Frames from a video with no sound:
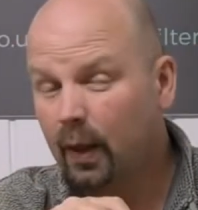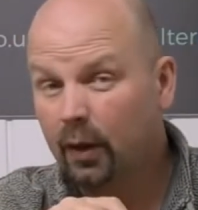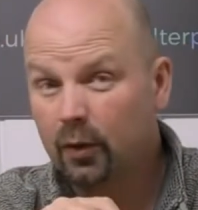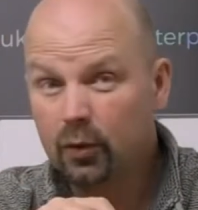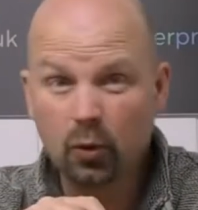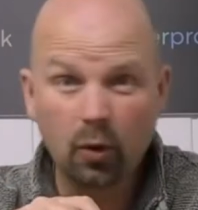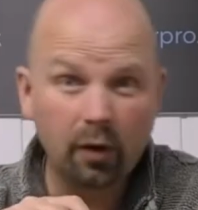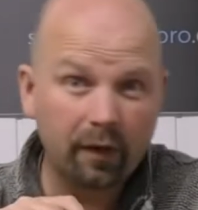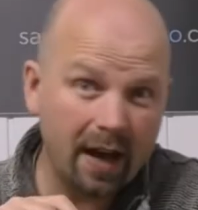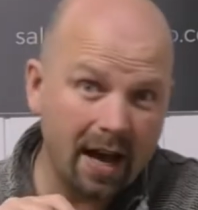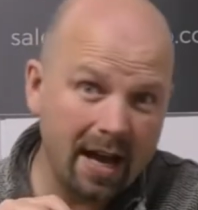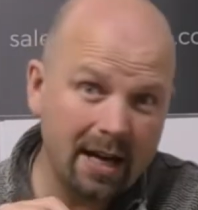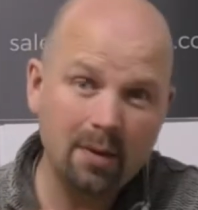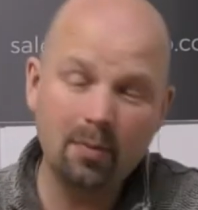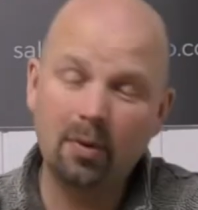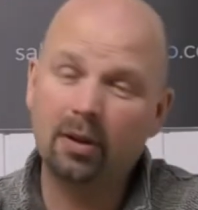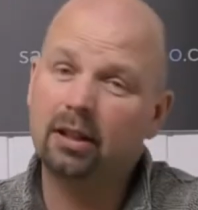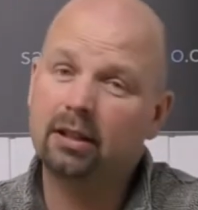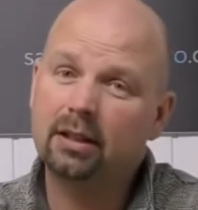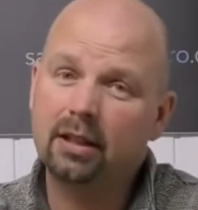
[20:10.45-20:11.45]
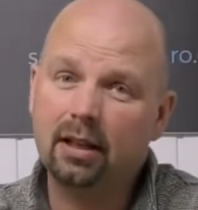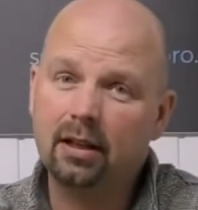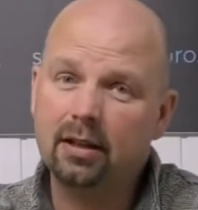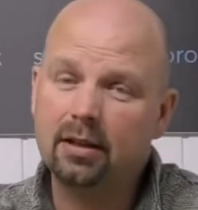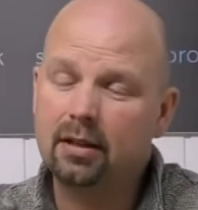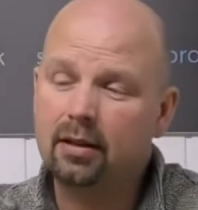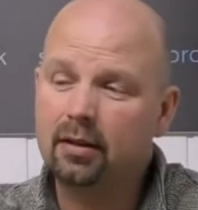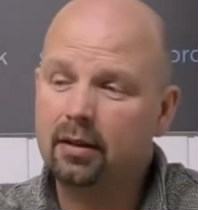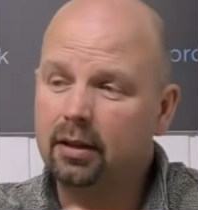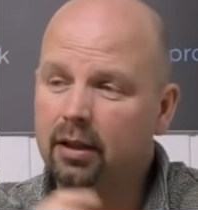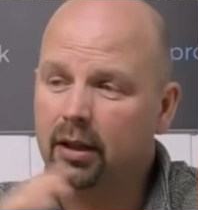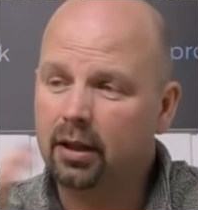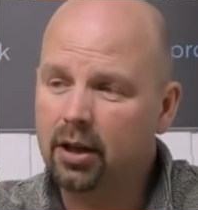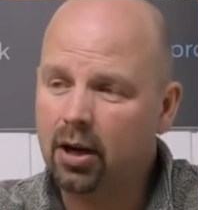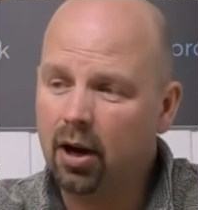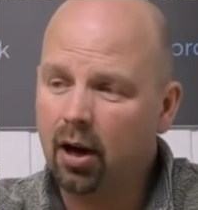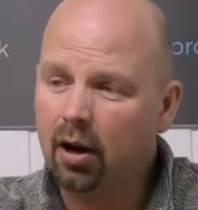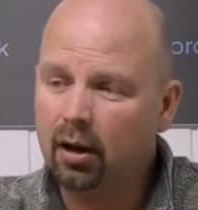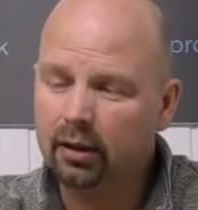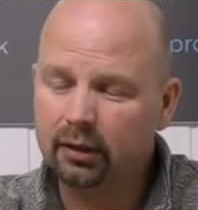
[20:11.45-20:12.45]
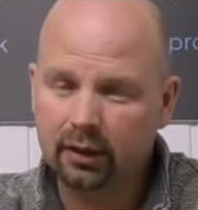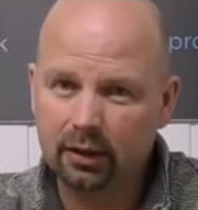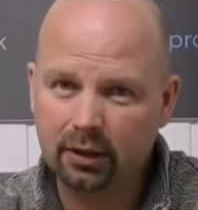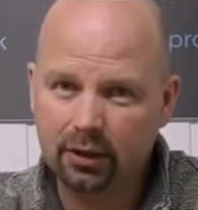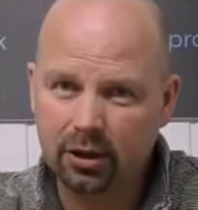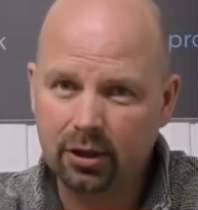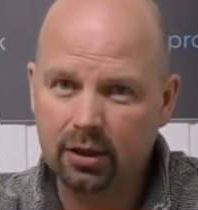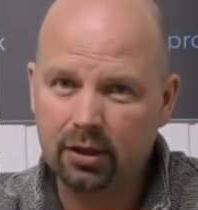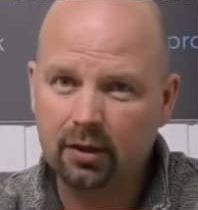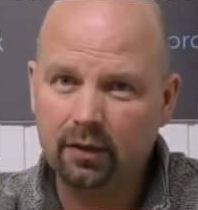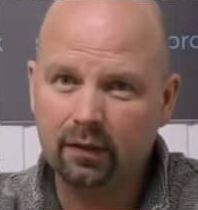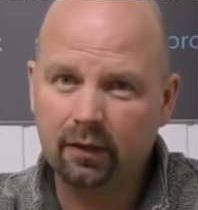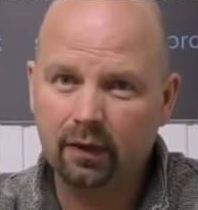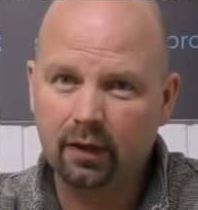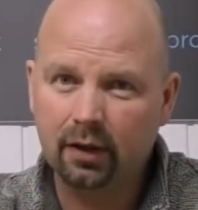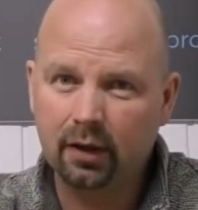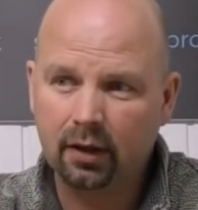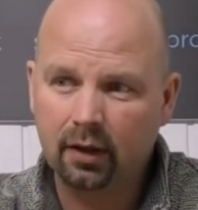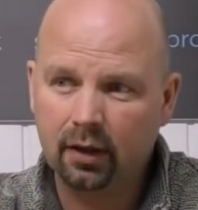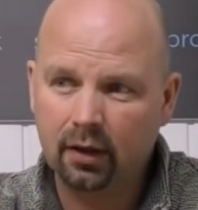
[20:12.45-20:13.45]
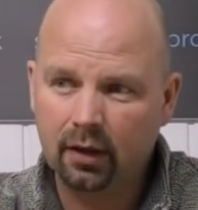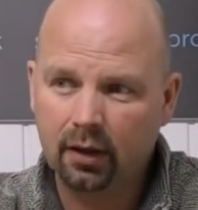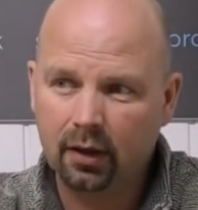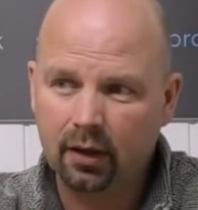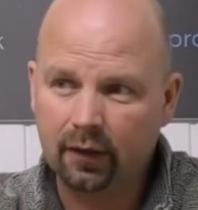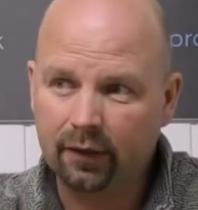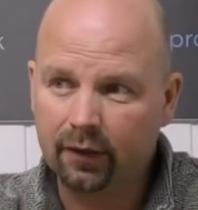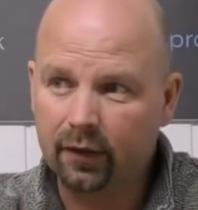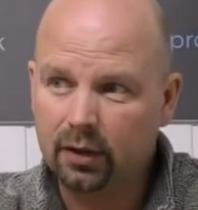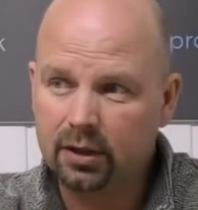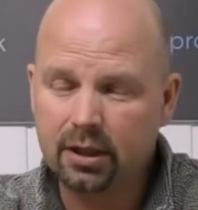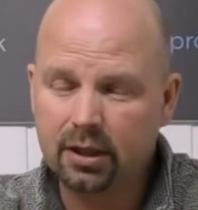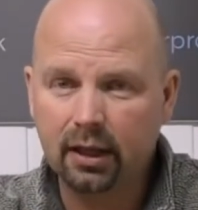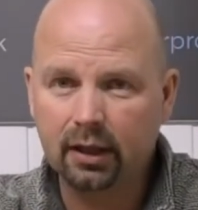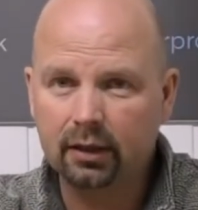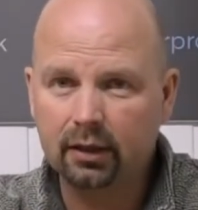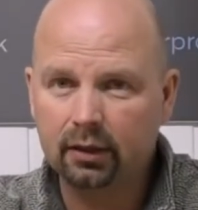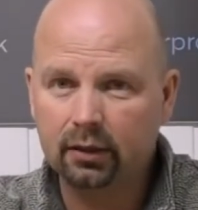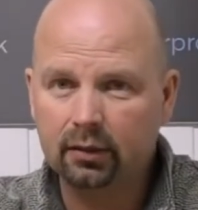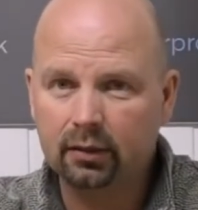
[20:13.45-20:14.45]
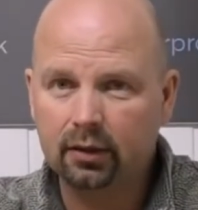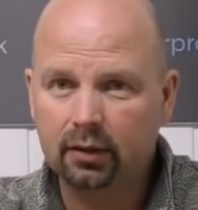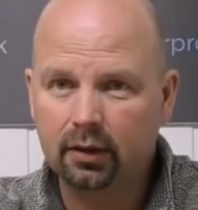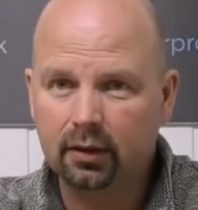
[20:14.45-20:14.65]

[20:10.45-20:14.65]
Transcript: So if anybody tells you that you can't achieve a full cycle,